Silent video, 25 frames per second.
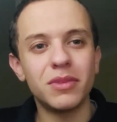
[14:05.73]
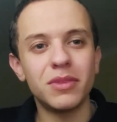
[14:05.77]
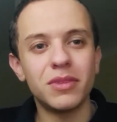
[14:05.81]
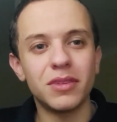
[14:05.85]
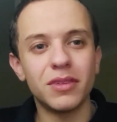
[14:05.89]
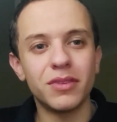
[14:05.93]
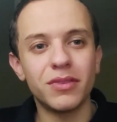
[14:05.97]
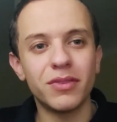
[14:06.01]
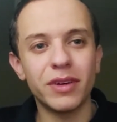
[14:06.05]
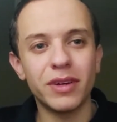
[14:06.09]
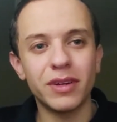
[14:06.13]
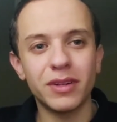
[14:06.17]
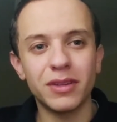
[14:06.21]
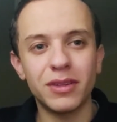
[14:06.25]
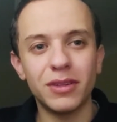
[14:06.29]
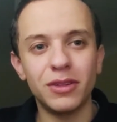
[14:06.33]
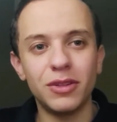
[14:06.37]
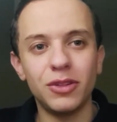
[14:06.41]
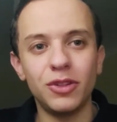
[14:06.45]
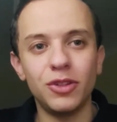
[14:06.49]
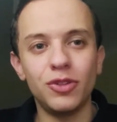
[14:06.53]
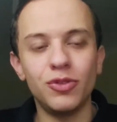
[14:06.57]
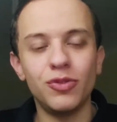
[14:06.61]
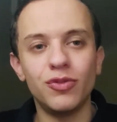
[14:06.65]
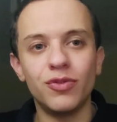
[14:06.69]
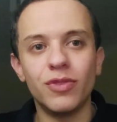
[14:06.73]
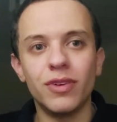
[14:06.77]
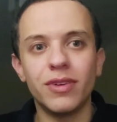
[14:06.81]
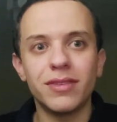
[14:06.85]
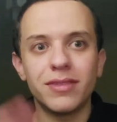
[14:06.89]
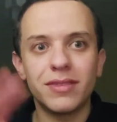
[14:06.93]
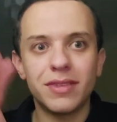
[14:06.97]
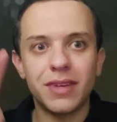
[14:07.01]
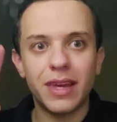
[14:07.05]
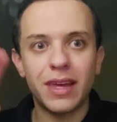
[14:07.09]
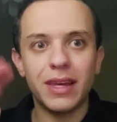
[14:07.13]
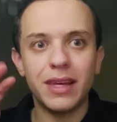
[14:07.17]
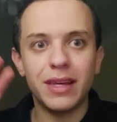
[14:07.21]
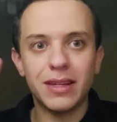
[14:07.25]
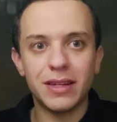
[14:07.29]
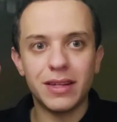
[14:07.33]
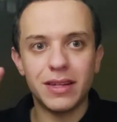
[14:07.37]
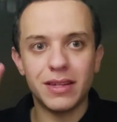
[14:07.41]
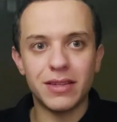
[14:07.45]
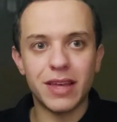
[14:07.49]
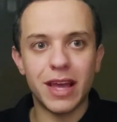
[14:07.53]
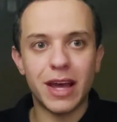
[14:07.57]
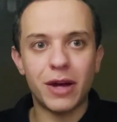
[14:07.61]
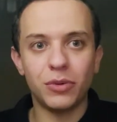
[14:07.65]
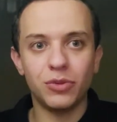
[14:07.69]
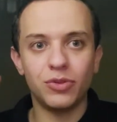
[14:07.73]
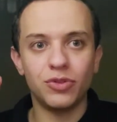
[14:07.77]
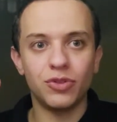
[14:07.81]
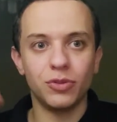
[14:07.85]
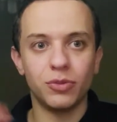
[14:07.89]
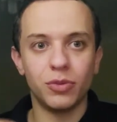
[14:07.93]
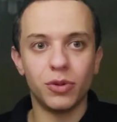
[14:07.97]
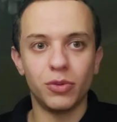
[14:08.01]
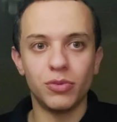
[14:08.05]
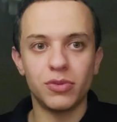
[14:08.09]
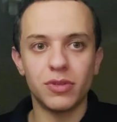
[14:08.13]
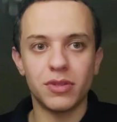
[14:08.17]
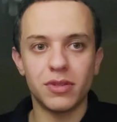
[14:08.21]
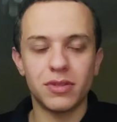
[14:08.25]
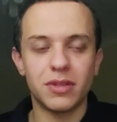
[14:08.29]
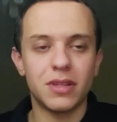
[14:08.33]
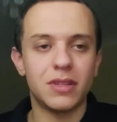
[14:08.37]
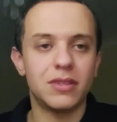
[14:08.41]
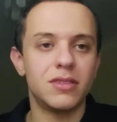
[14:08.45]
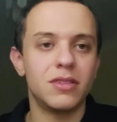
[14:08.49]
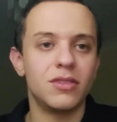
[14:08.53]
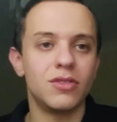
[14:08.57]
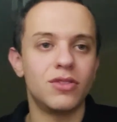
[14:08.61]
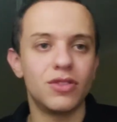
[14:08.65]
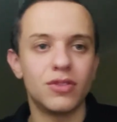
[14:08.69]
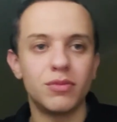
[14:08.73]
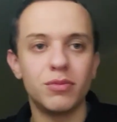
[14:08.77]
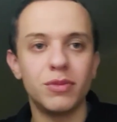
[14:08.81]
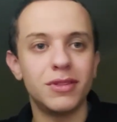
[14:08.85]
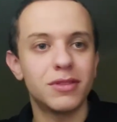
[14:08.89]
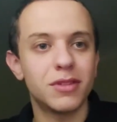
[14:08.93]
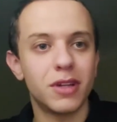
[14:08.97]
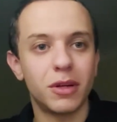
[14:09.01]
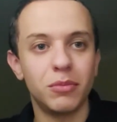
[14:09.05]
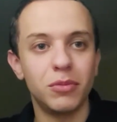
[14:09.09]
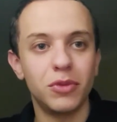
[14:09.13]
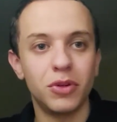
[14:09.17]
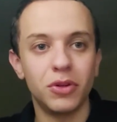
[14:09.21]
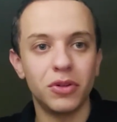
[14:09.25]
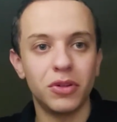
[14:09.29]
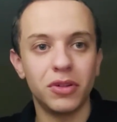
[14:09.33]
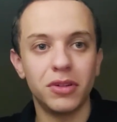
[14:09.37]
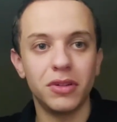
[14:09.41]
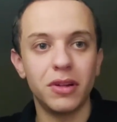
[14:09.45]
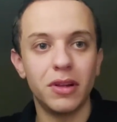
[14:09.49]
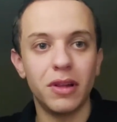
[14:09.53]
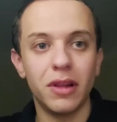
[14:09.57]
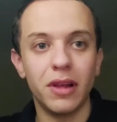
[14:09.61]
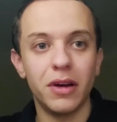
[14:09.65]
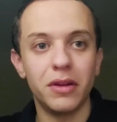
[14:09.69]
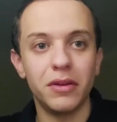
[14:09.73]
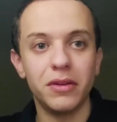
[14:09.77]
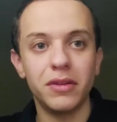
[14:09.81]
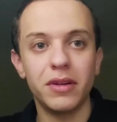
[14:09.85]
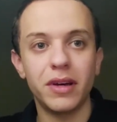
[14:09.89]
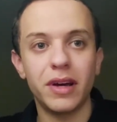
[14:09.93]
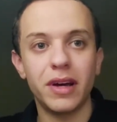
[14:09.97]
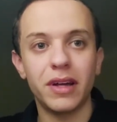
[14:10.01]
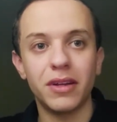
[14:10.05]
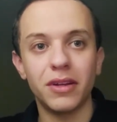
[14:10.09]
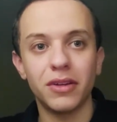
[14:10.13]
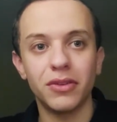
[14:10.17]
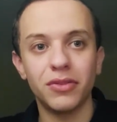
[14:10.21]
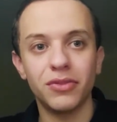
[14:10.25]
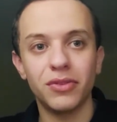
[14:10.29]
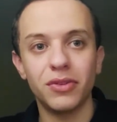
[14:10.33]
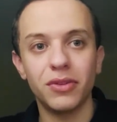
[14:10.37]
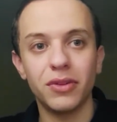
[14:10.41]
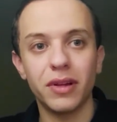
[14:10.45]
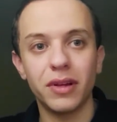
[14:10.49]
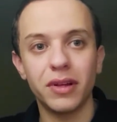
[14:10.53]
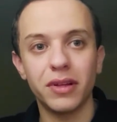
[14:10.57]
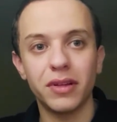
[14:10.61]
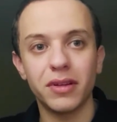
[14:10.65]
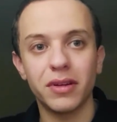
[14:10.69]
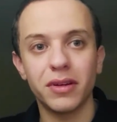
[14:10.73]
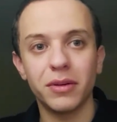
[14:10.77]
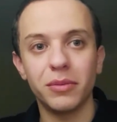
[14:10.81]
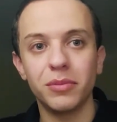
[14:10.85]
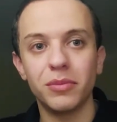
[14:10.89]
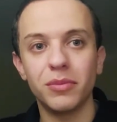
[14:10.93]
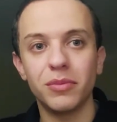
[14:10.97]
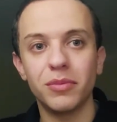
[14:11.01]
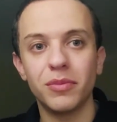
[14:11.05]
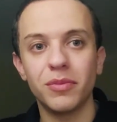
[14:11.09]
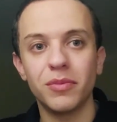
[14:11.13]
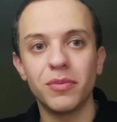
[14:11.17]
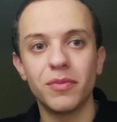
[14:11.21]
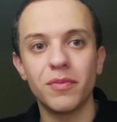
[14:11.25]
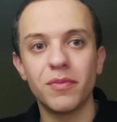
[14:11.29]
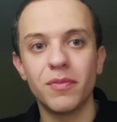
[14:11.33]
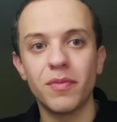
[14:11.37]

The fact that you've taken it out or won't assess it just means I'm not going to learn it, and I feel like I'm